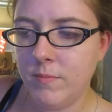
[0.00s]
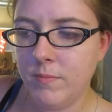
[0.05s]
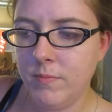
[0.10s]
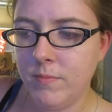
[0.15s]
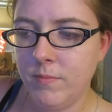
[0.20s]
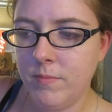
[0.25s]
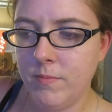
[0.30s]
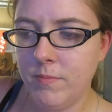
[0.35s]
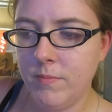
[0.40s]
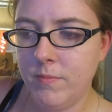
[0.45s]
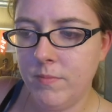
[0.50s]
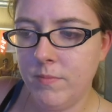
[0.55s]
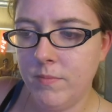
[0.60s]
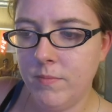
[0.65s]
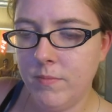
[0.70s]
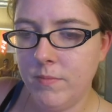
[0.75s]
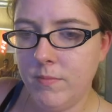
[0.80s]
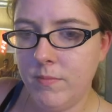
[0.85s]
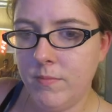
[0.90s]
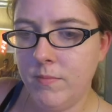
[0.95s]

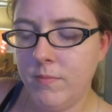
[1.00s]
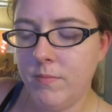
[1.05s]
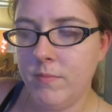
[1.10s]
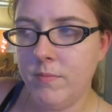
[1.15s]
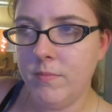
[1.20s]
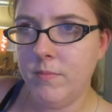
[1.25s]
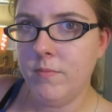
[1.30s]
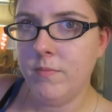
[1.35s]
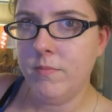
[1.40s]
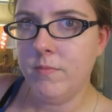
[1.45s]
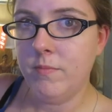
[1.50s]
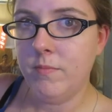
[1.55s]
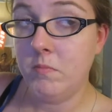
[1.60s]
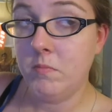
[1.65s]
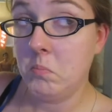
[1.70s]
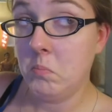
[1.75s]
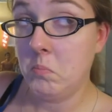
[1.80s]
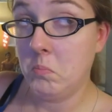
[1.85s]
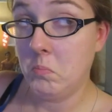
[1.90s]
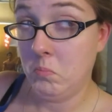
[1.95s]

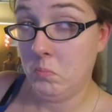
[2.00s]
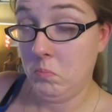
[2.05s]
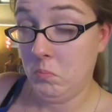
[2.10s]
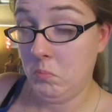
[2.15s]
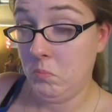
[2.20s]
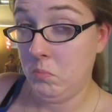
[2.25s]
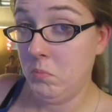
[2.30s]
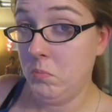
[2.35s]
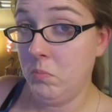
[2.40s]
No one is speaking in this clip.